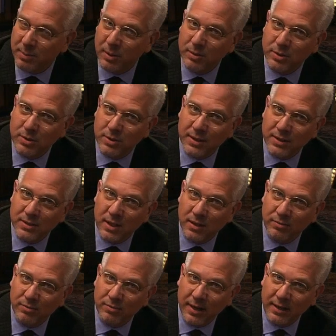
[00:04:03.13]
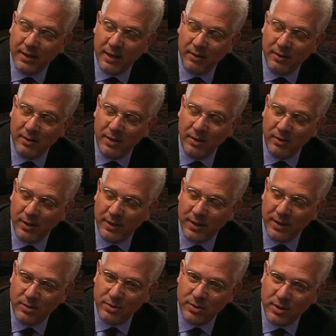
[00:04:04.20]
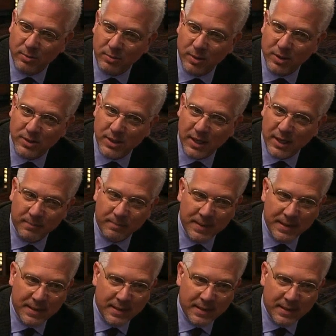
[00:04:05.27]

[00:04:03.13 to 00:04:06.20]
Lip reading: opposed to myself right now, and I know how that usually works out.